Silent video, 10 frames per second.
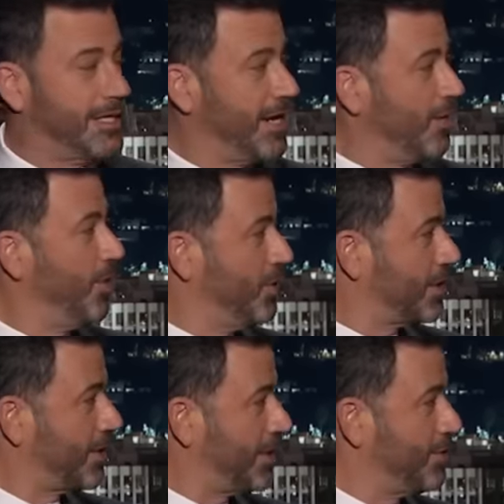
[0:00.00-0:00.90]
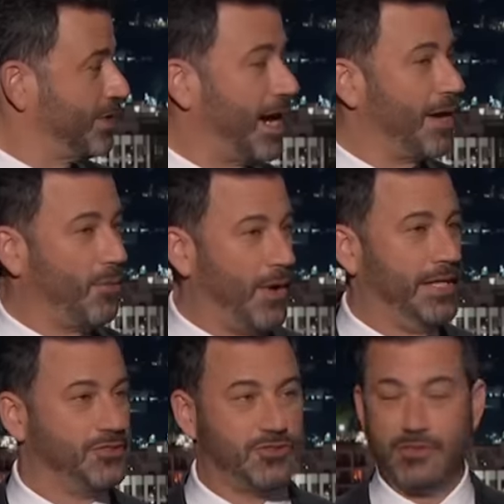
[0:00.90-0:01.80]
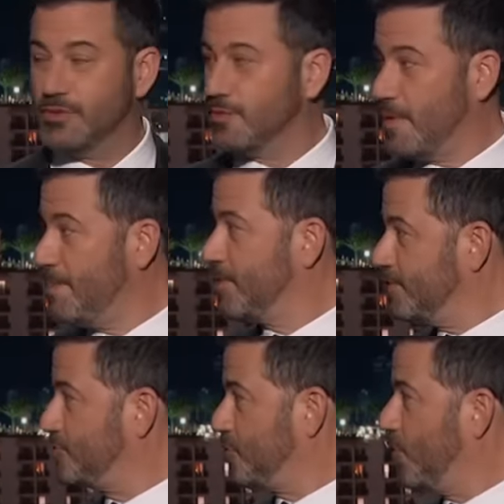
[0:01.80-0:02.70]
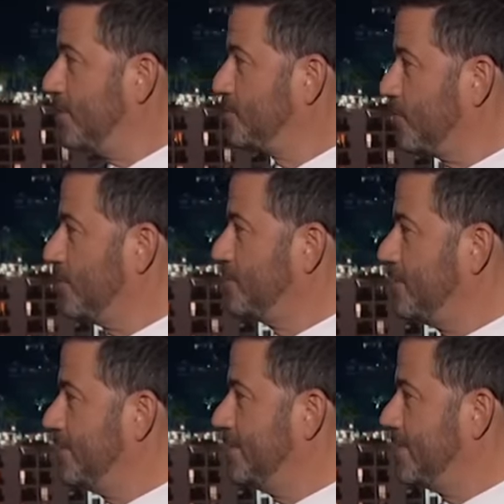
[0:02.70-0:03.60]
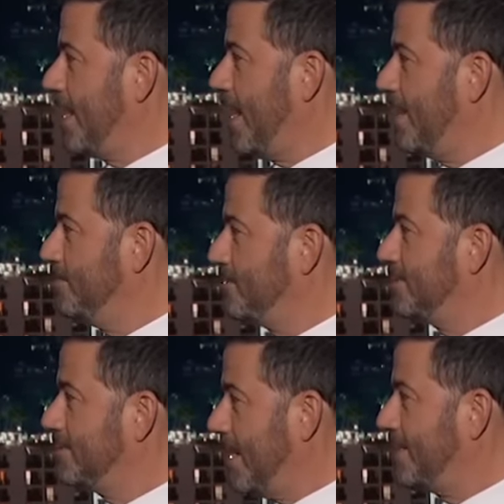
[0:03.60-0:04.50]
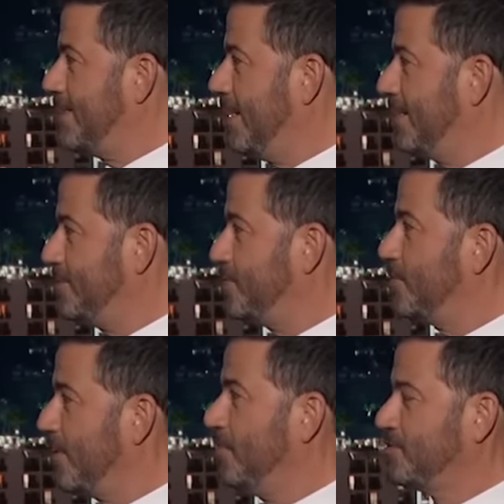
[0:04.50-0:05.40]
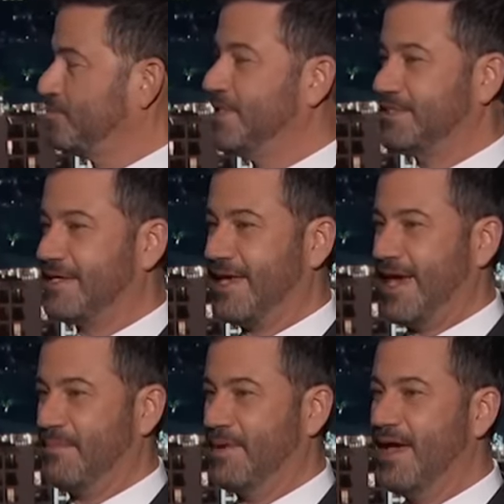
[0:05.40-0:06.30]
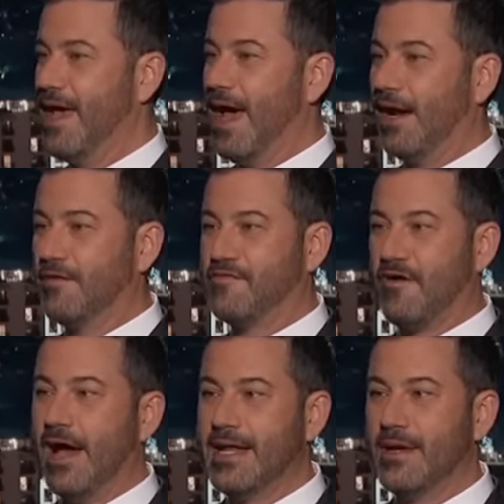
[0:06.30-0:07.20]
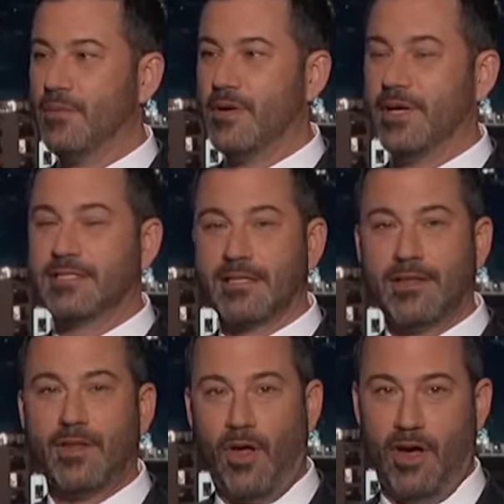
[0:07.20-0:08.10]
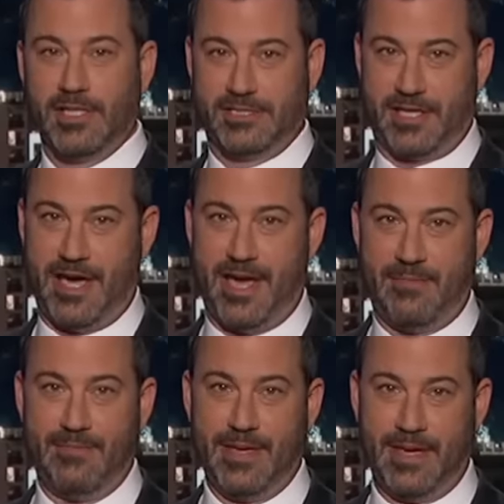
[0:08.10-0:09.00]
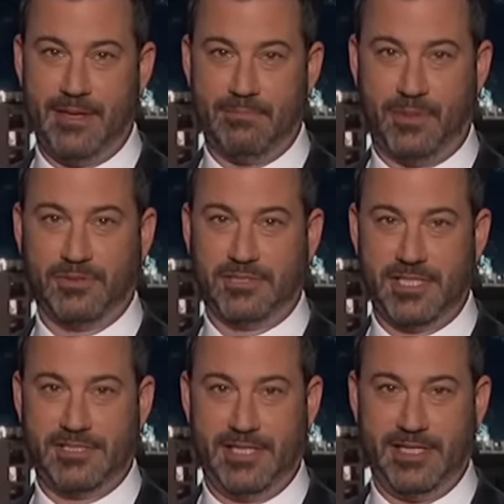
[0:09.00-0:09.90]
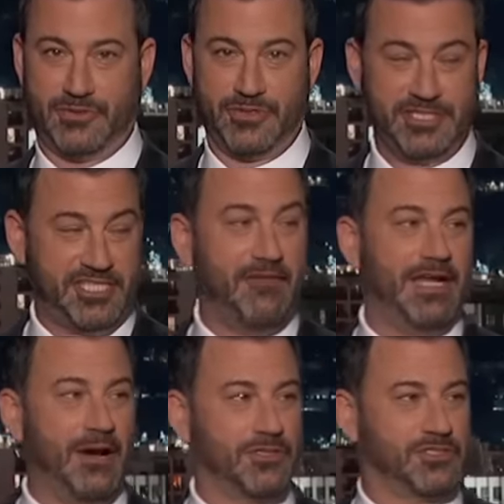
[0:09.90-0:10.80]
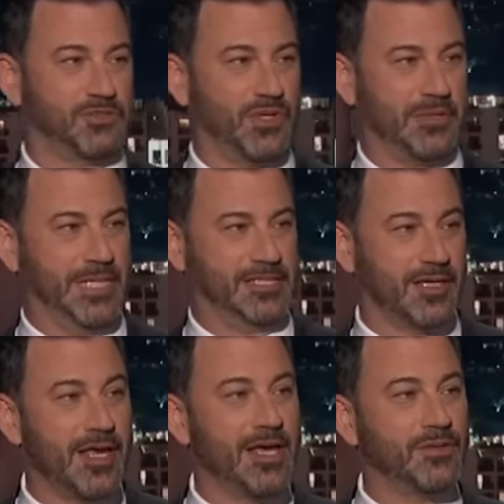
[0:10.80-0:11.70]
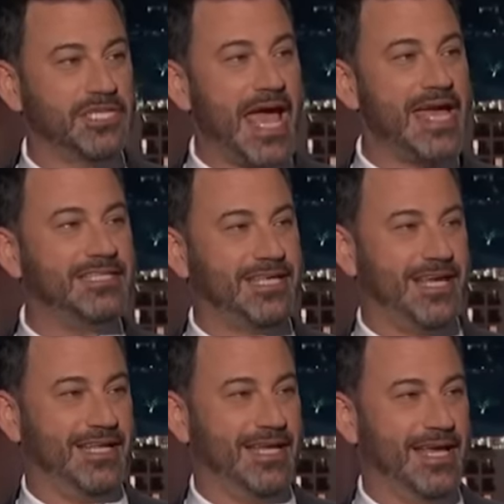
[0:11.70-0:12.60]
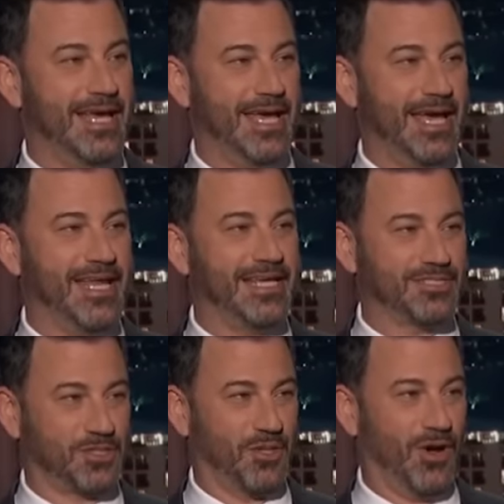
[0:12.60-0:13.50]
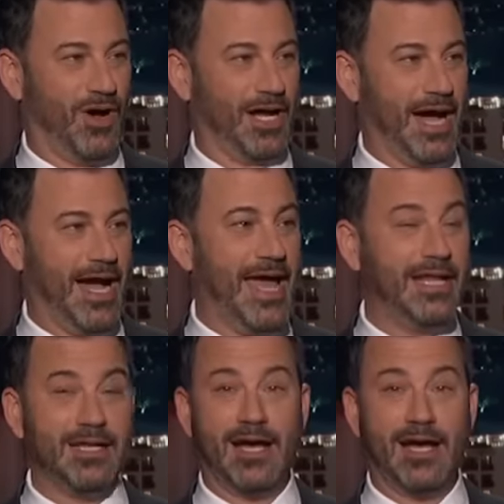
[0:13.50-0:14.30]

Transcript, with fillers: Guillermo and Cleto and I went to remember the shortest World Series game since 1992. We almost missed the game, and on Friday we went to the longest game in postseason history, seven hours and 20 minutes. It was 18 innings long. I had